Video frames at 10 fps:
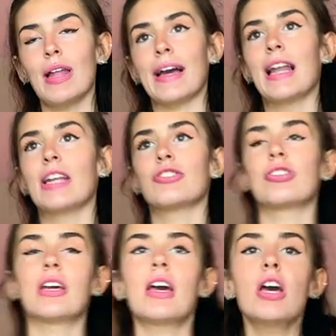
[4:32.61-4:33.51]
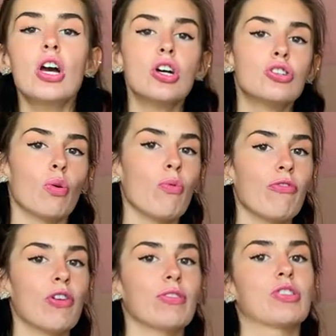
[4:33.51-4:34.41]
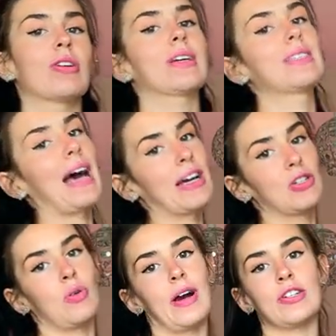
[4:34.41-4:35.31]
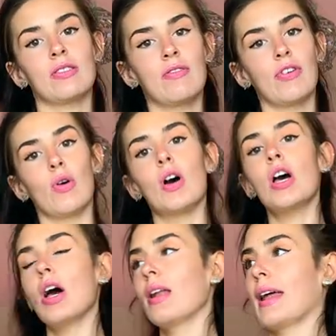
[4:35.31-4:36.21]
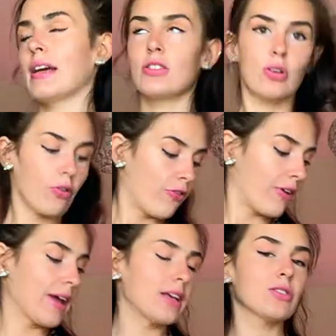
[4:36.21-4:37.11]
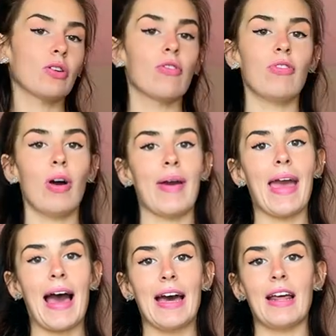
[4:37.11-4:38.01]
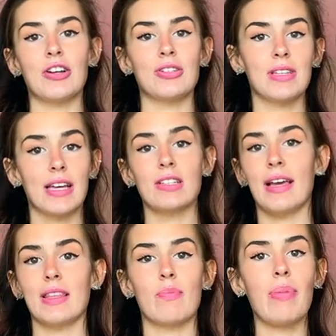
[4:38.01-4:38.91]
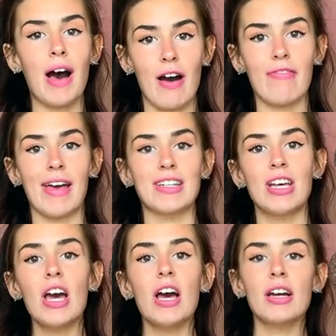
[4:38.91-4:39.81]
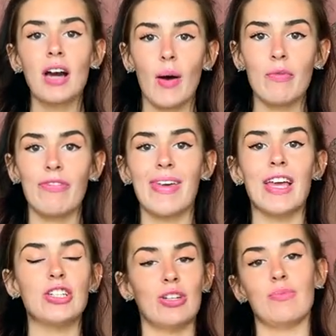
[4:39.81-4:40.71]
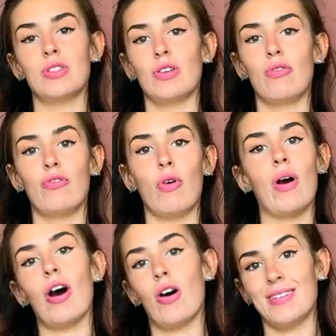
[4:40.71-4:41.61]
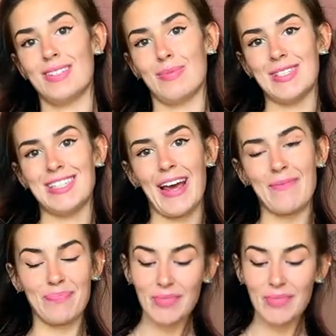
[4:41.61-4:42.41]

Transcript: Like I literally don't feel restricted at all. I just feel like so free, so flowy, and I just think it's like the perfect comfy jumpsuit for a hot summer's day.